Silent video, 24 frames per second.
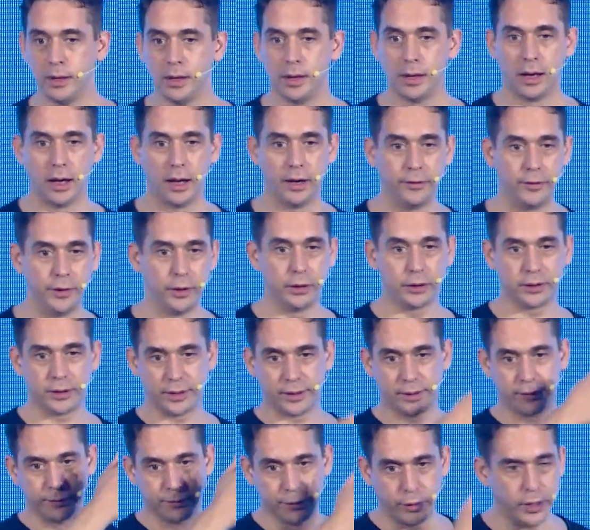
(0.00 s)
And if you look
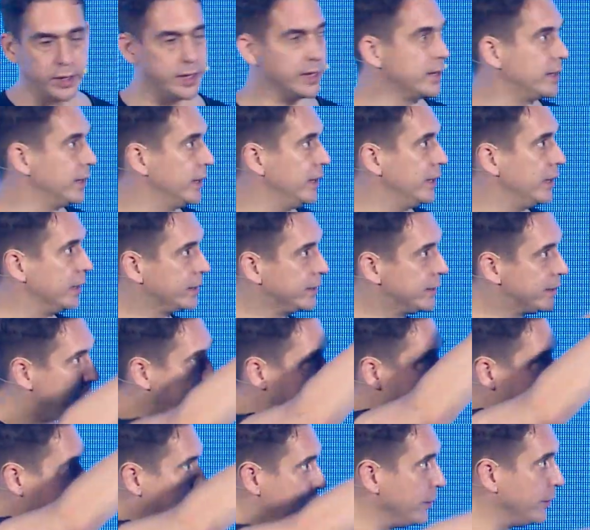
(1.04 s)
vertically,
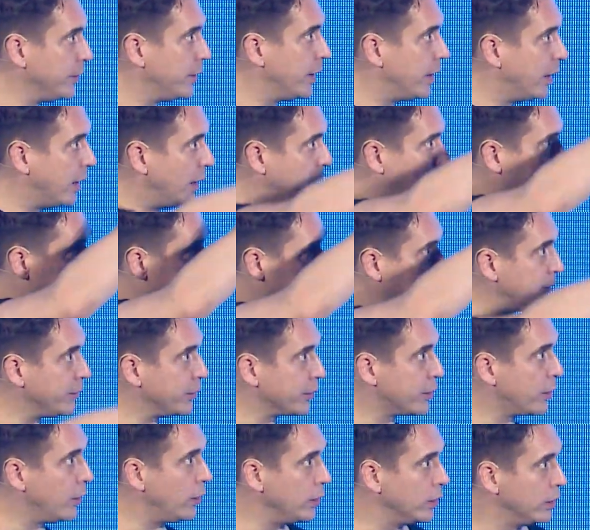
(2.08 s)
down a
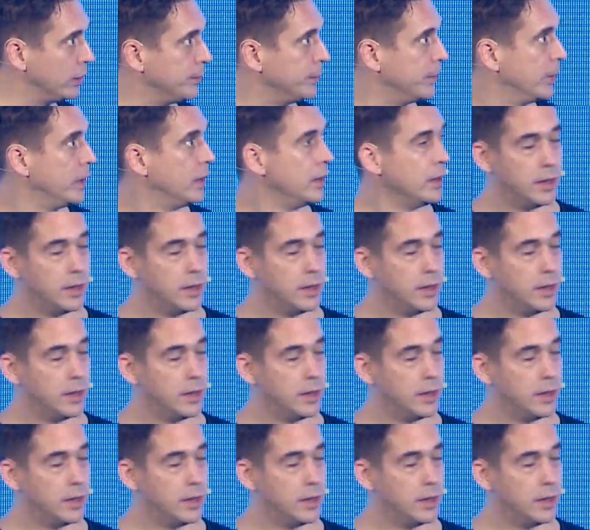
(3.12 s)
column,